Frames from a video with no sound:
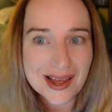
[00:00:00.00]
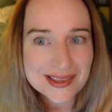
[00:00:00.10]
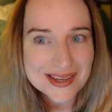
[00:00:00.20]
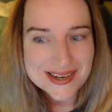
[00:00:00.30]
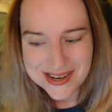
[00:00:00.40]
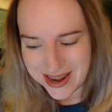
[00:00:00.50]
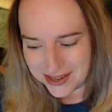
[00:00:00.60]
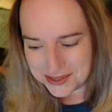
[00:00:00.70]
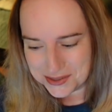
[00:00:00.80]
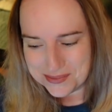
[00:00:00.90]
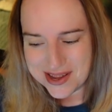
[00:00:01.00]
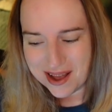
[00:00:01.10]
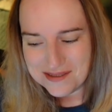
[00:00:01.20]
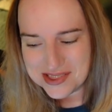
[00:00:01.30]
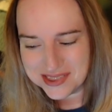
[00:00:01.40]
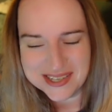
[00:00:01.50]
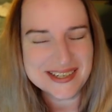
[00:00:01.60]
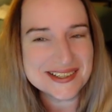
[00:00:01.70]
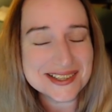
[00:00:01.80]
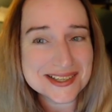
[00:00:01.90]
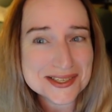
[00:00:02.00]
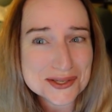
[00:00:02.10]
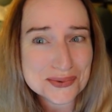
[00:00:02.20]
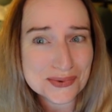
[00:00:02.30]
And then next, we have a linen. This is a